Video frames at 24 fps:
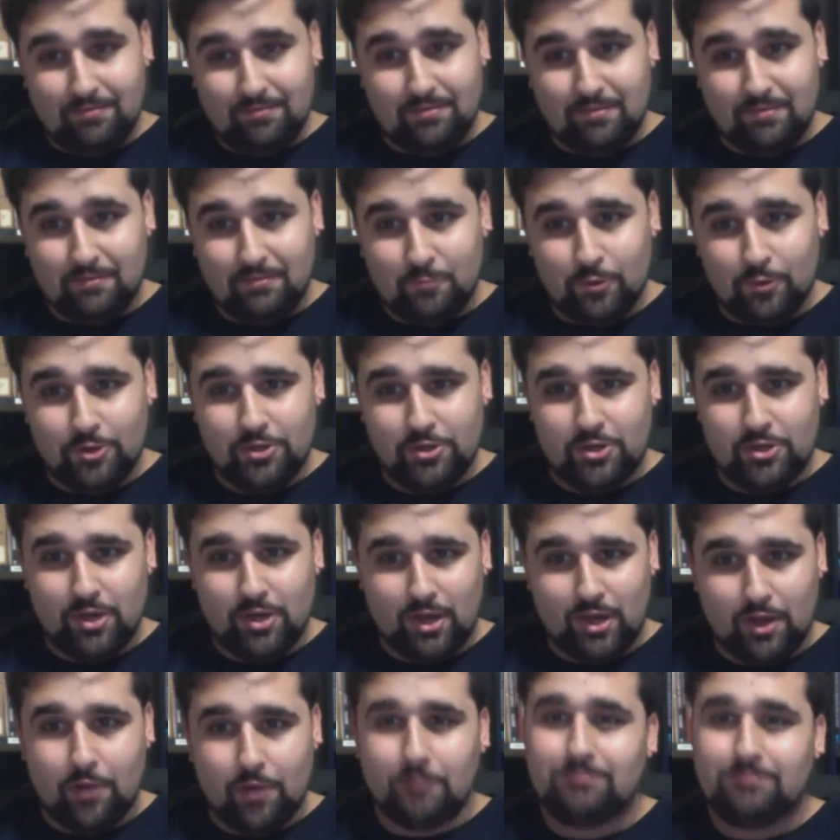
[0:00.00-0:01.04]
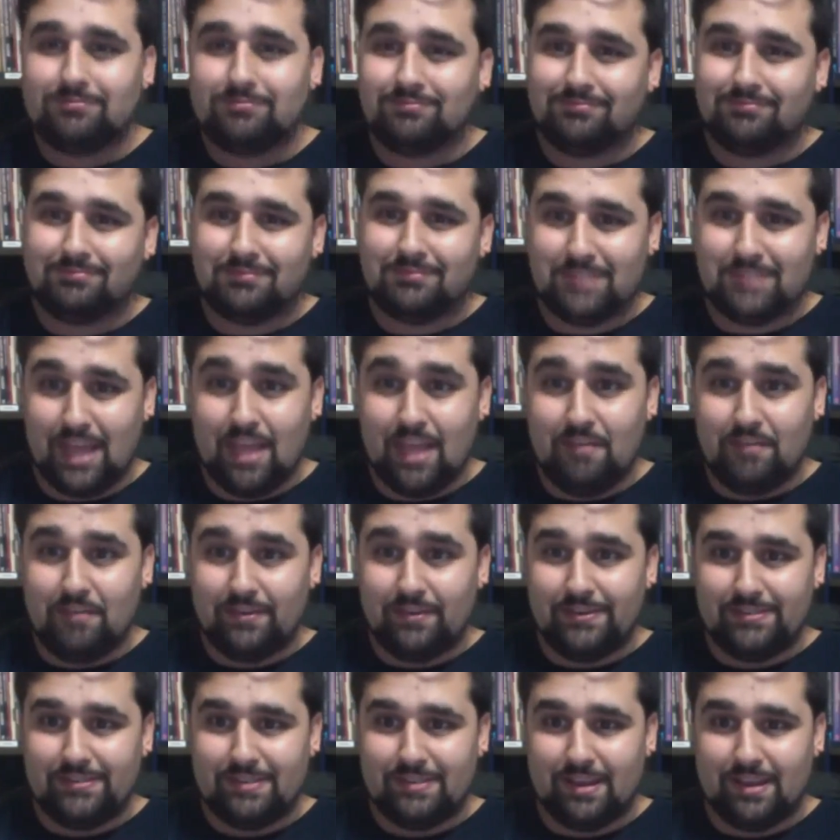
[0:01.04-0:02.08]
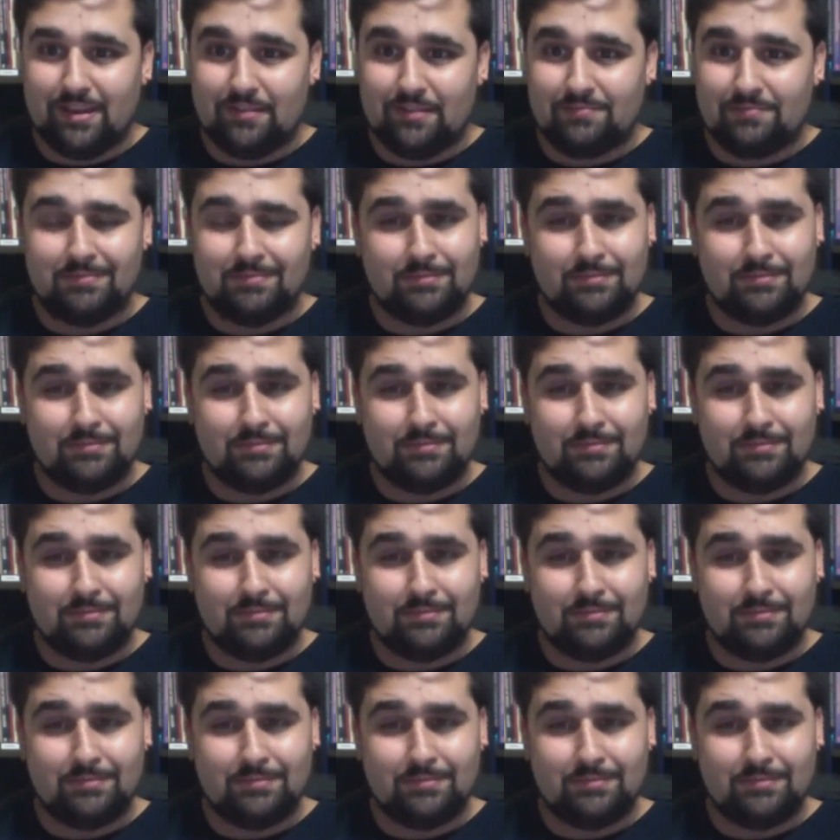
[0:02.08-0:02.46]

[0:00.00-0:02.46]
wouldn't you know, David is there.